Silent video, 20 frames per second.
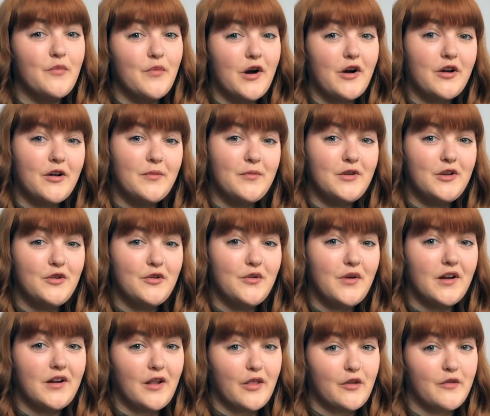welcome to
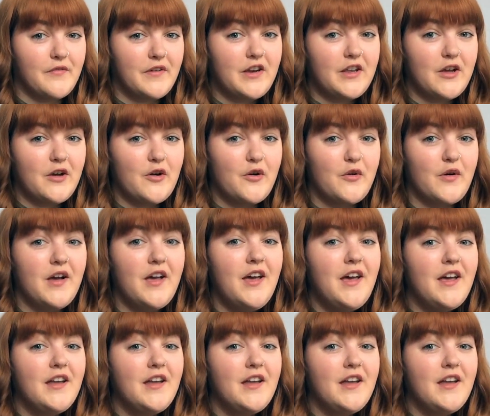another video.